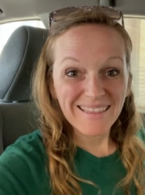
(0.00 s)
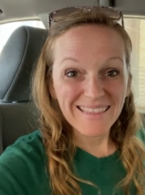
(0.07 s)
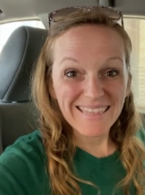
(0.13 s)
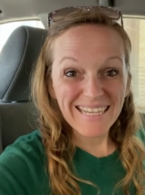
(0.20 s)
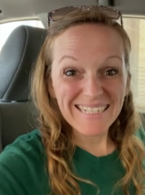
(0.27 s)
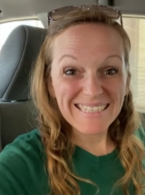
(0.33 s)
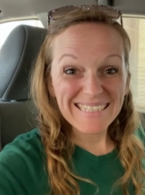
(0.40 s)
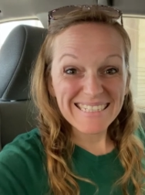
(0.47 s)

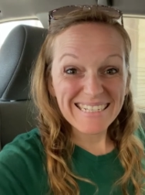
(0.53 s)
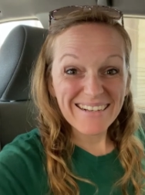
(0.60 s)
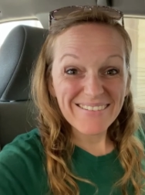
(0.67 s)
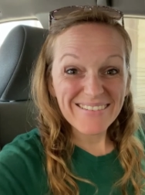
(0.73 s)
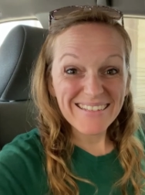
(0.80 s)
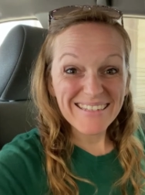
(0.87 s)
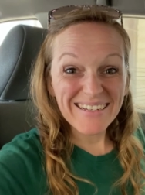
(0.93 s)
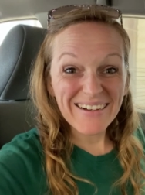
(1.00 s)
Let's go
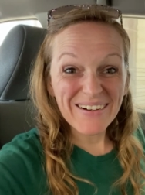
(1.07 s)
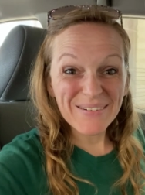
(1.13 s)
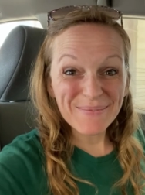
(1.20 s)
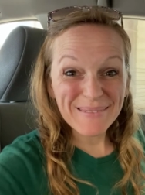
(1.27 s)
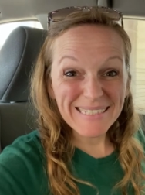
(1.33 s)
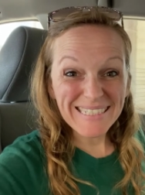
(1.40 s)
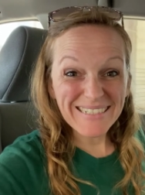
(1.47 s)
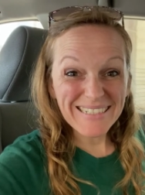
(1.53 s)
to the
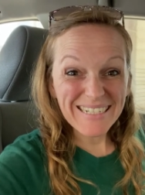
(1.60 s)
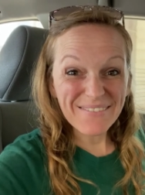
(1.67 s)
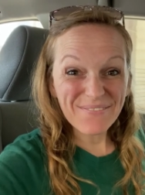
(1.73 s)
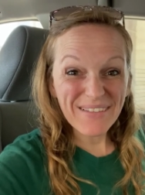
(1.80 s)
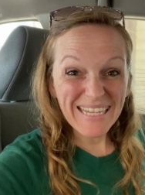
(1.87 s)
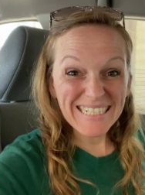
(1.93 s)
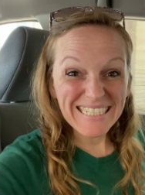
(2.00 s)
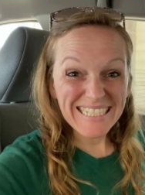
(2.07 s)
homeschool
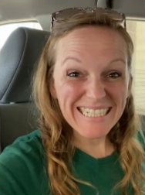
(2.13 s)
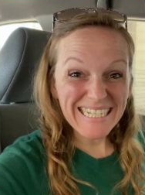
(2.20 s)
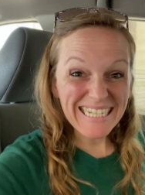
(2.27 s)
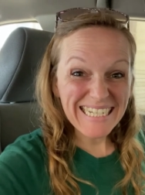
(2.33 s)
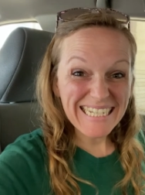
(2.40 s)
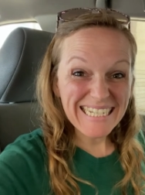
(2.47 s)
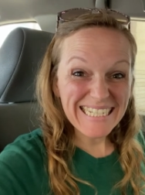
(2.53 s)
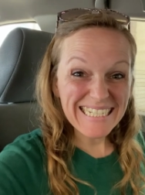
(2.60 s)

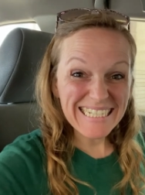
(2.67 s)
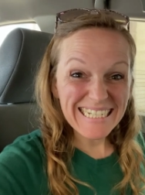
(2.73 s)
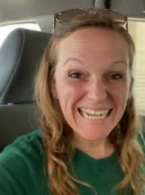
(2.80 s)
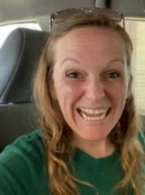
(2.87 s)
convention!